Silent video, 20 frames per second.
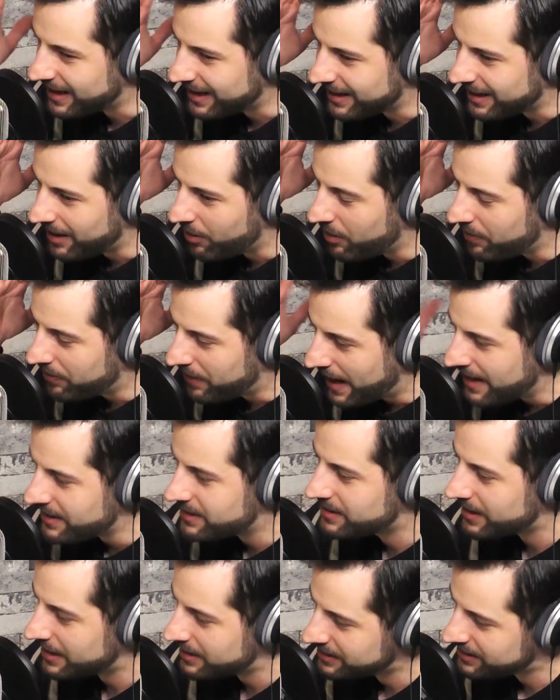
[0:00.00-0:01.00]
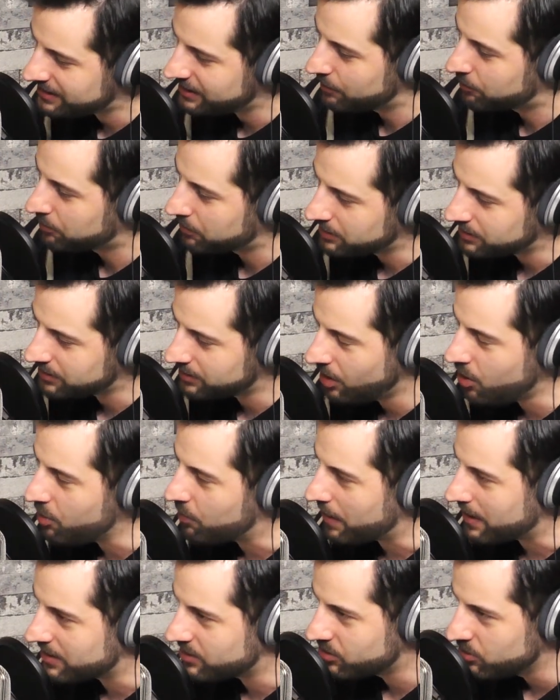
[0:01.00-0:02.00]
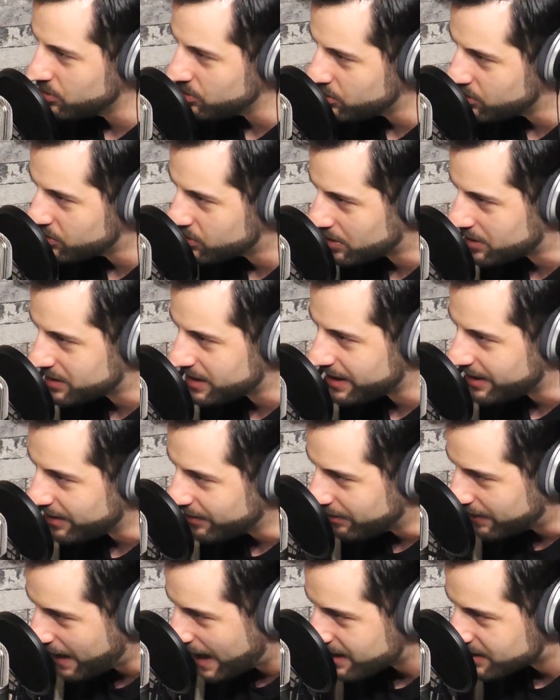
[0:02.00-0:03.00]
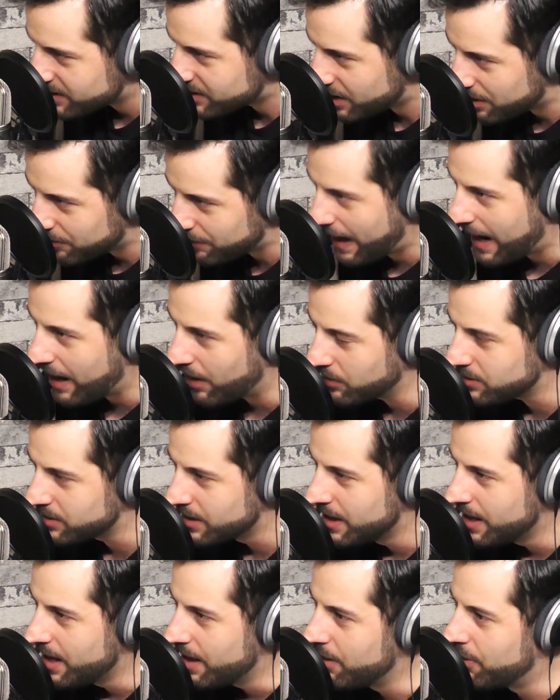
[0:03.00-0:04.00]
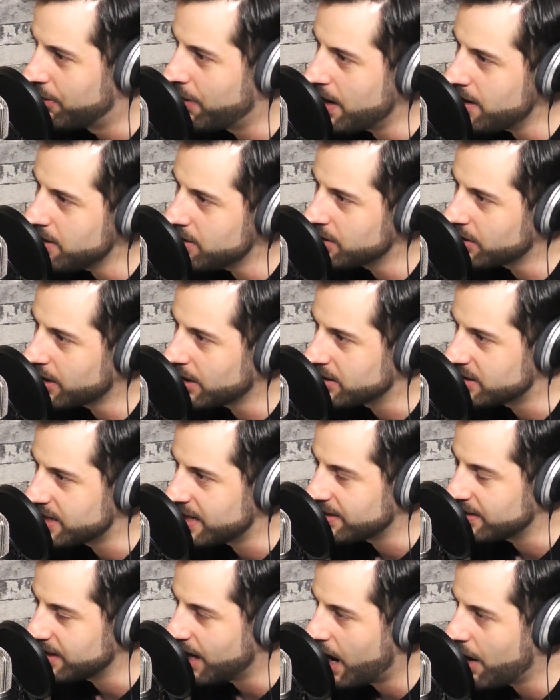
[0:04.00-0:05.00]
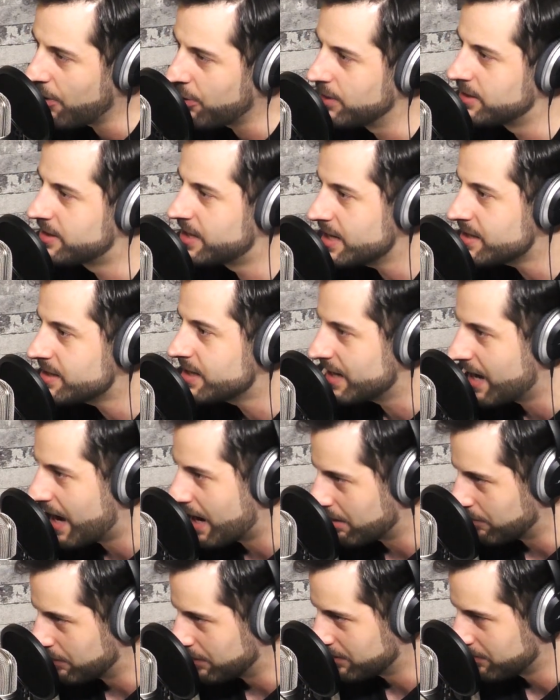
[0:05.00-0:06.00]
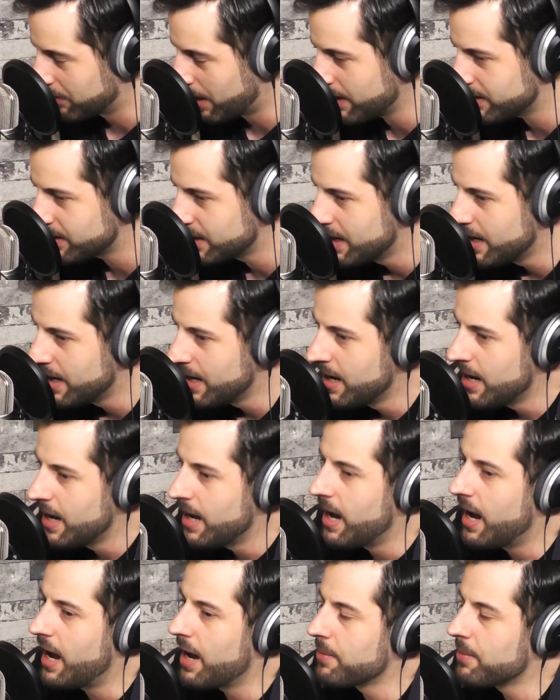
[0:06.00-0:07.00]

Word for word: like that's a slippery slope. As soon as you start taking that stuff out, then you're going to take that's the authenticity out of it. That's right? who we are, and I